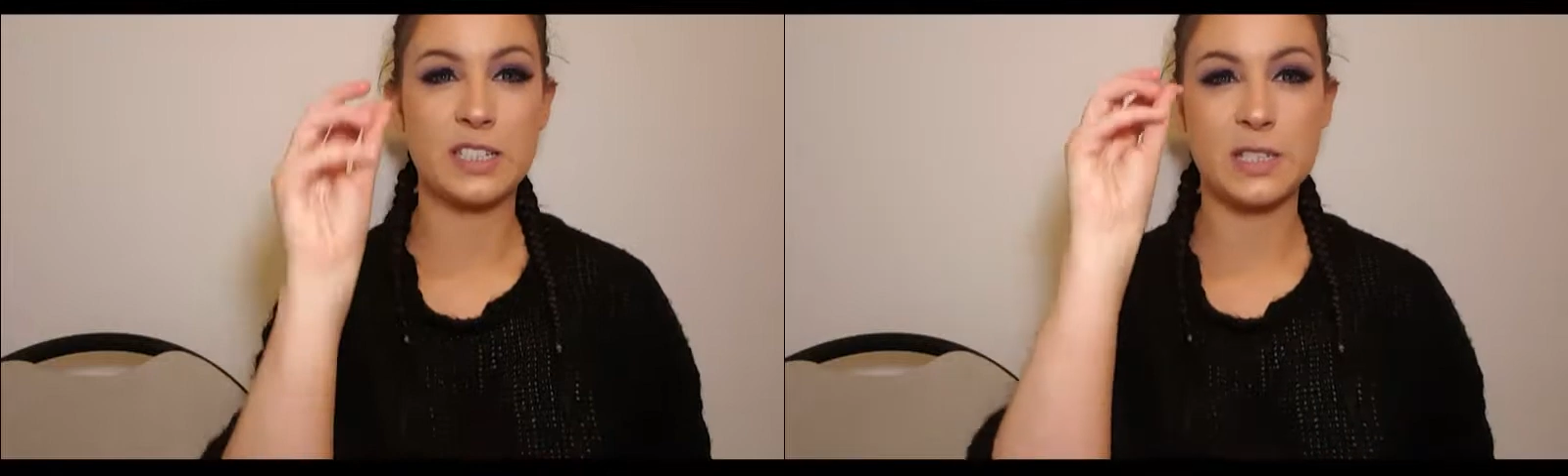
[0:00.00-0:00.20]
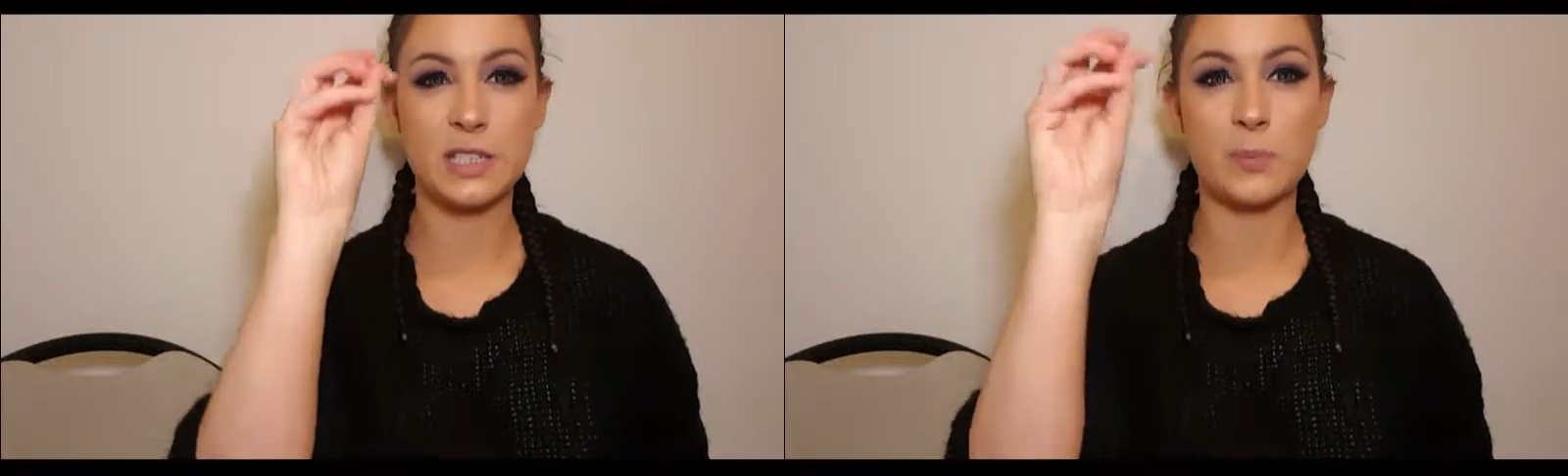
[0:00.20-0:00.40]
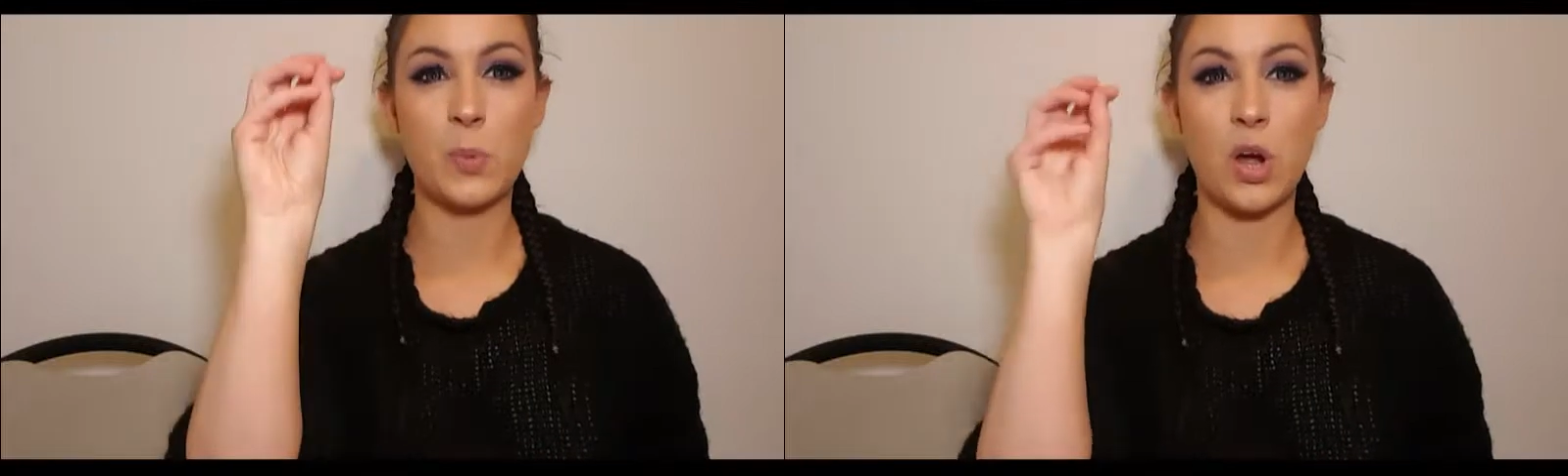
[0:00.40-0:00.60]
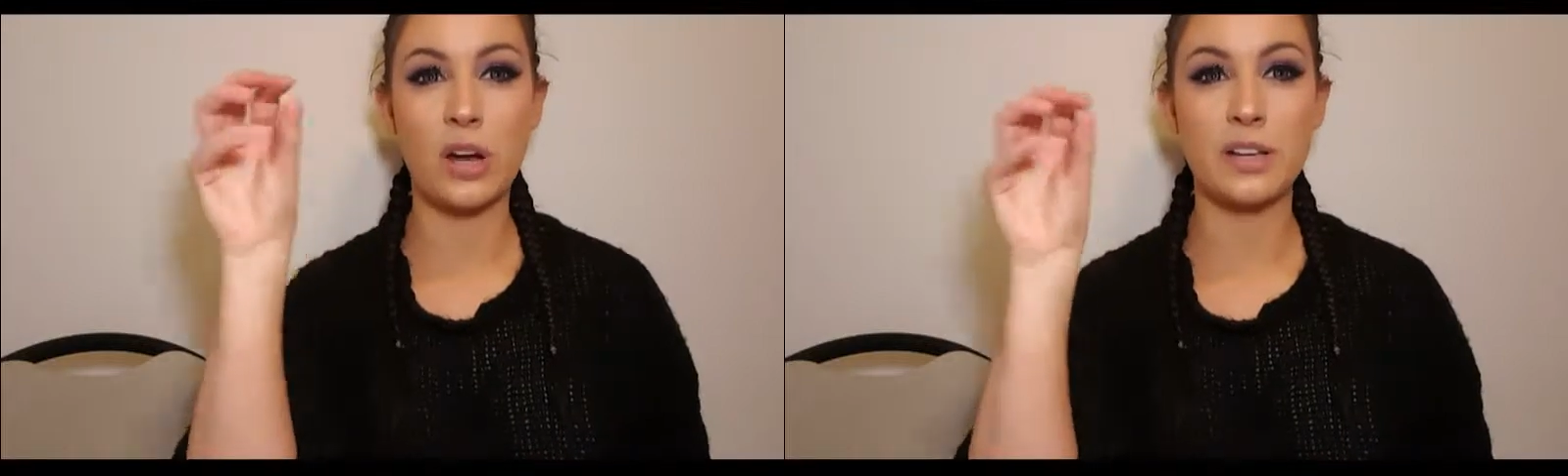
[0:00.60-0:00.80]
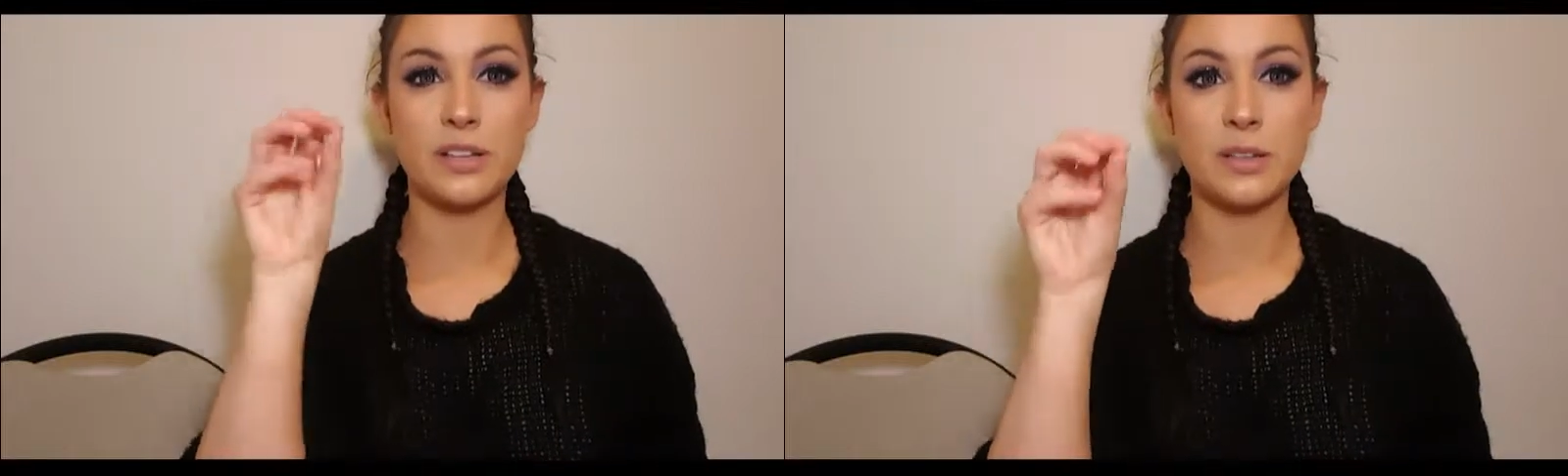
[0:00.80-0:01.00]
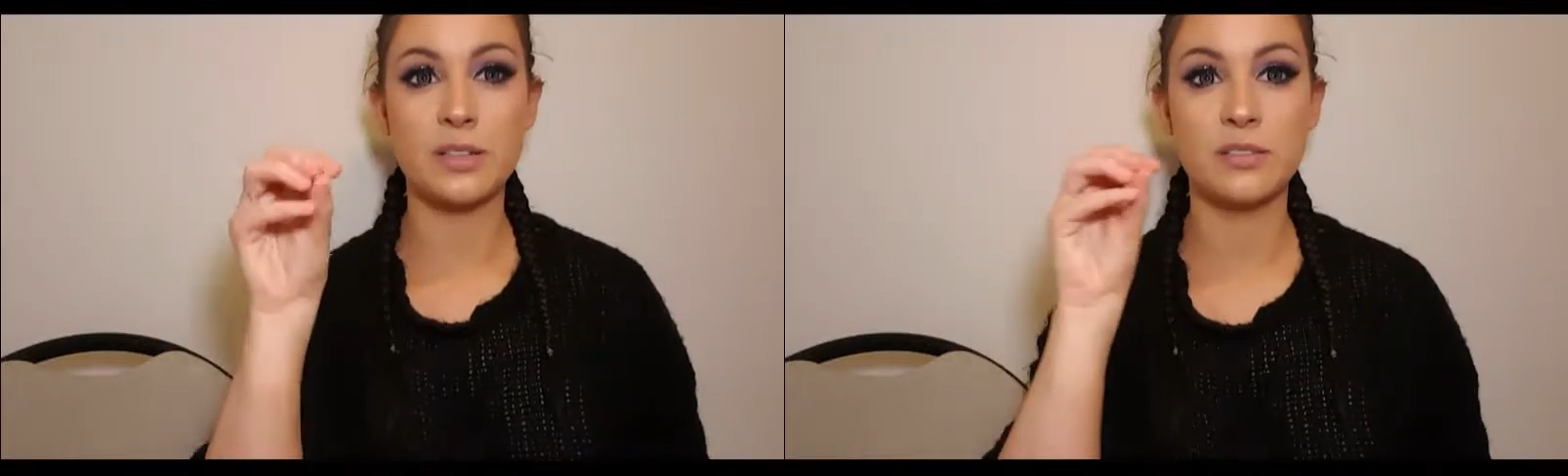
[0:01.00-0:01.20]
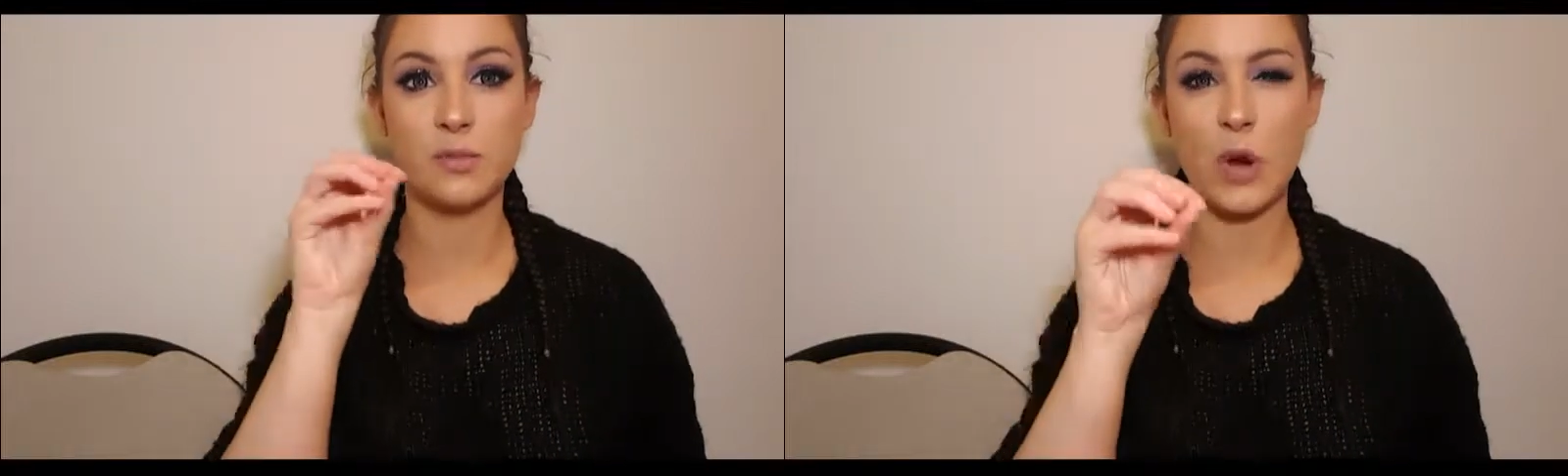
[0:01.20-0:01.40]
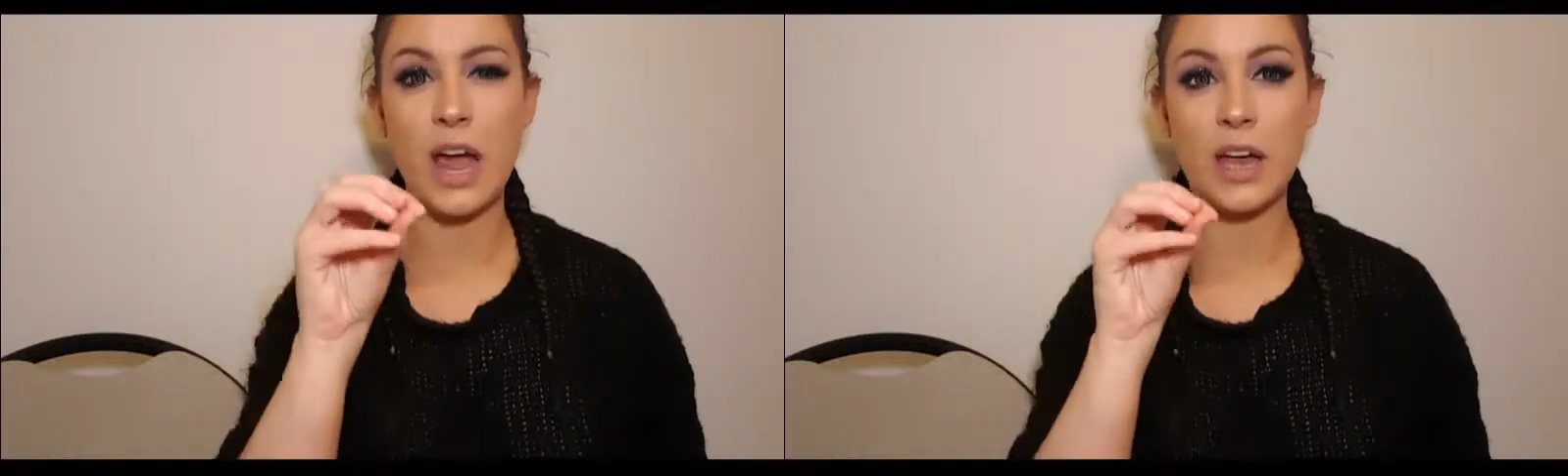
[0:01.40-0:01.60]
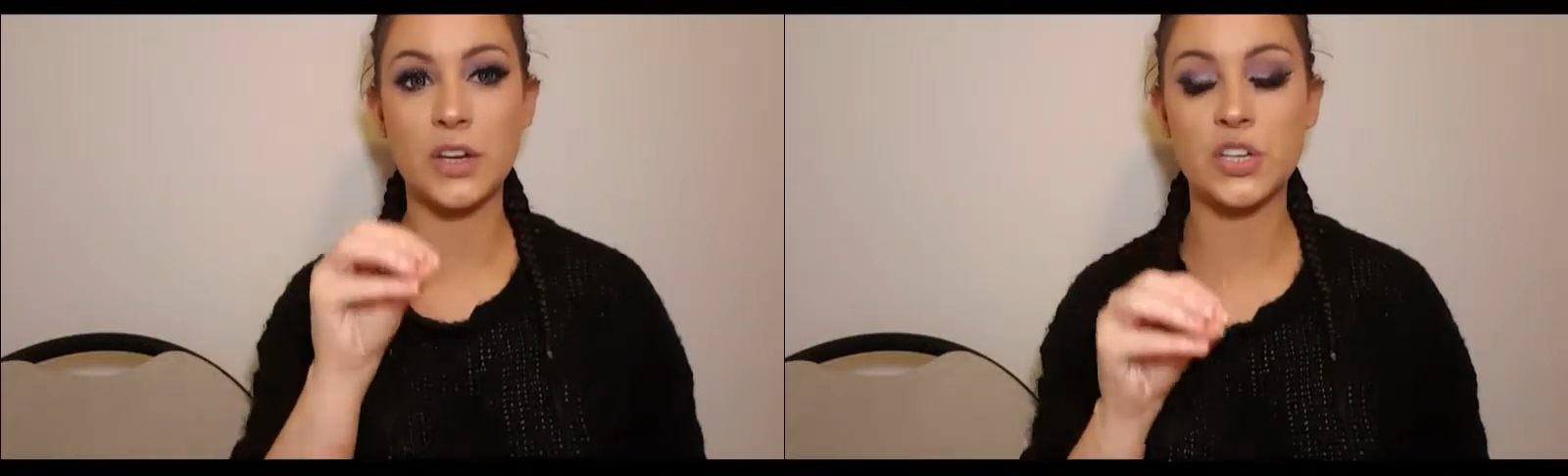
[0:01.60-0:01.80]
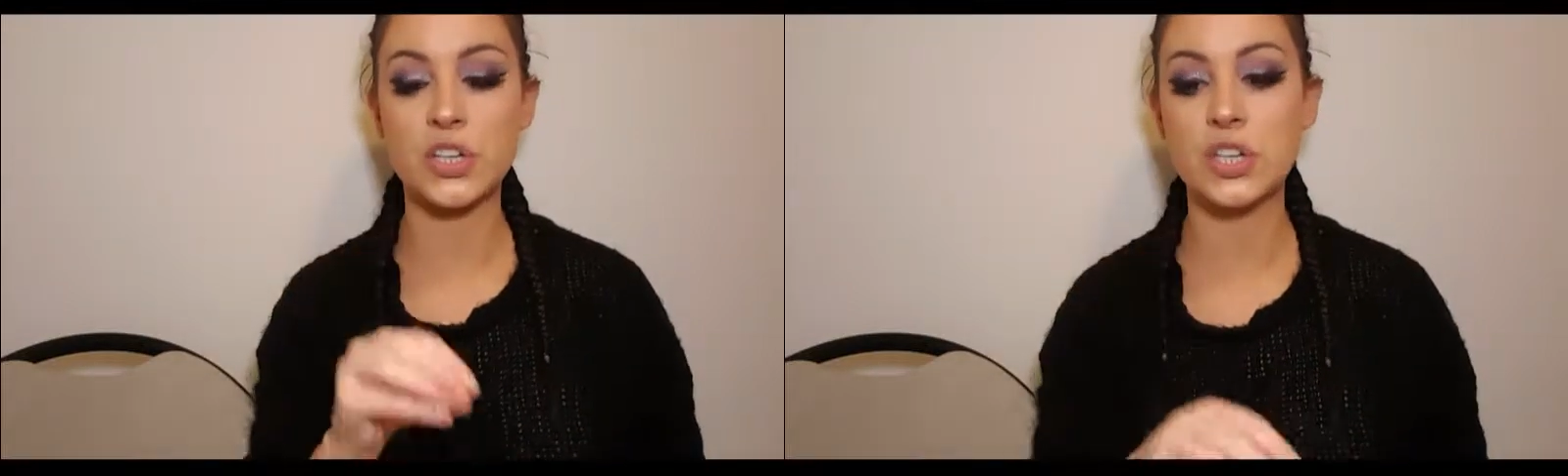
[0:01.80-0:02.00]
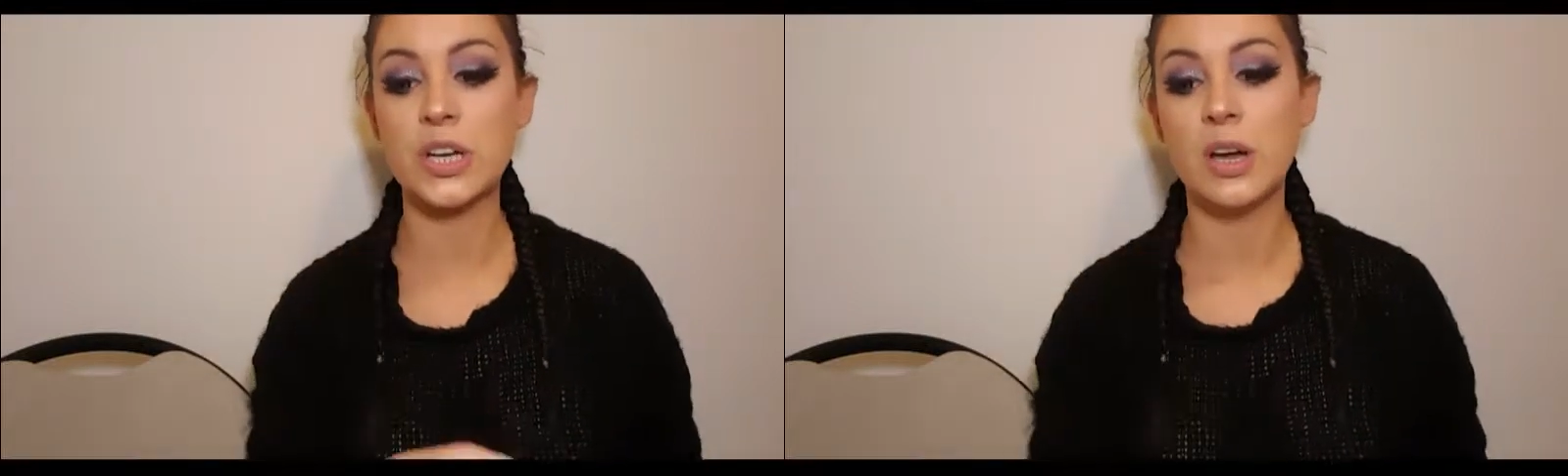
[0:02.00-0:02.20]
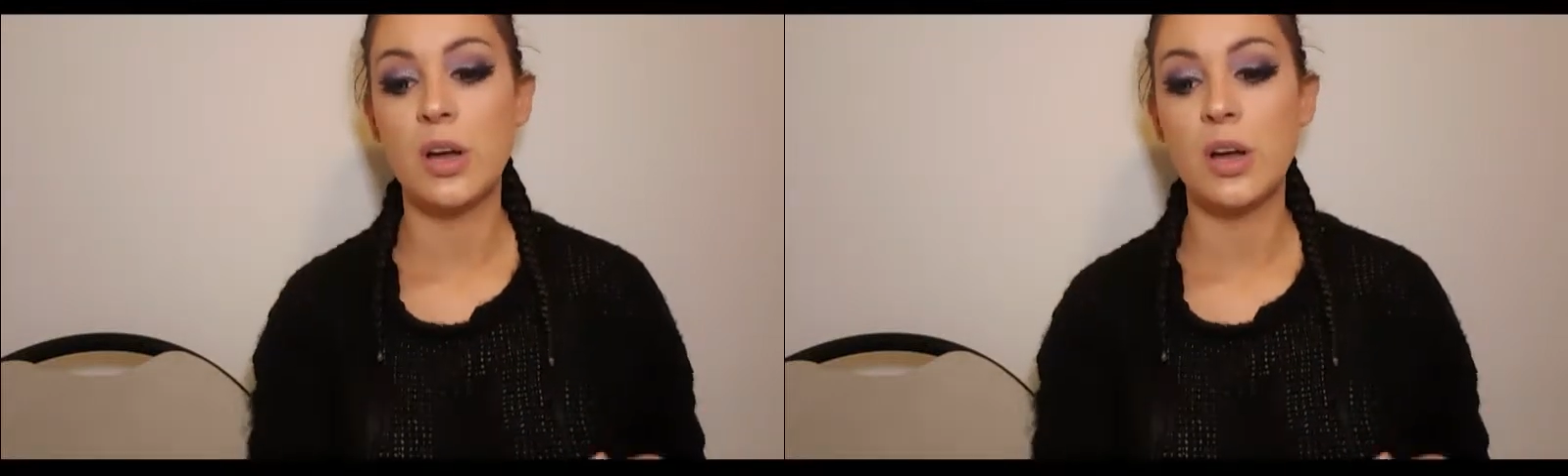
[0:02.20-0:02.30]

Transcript: spotted rash.